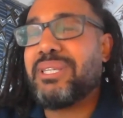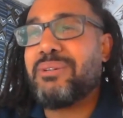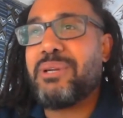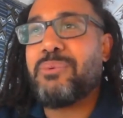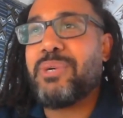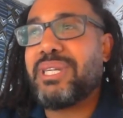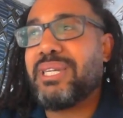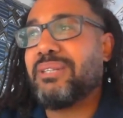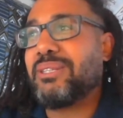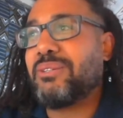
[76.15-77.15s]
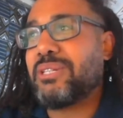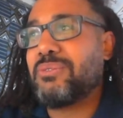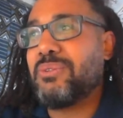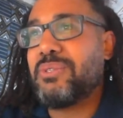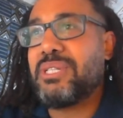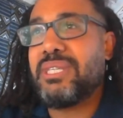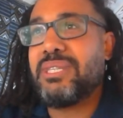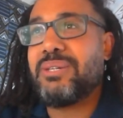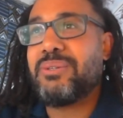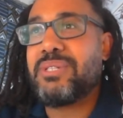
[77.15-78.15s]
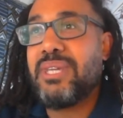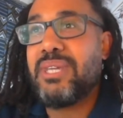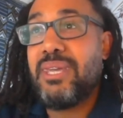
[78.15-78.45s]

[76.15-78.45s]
are working on the grassroots and in those.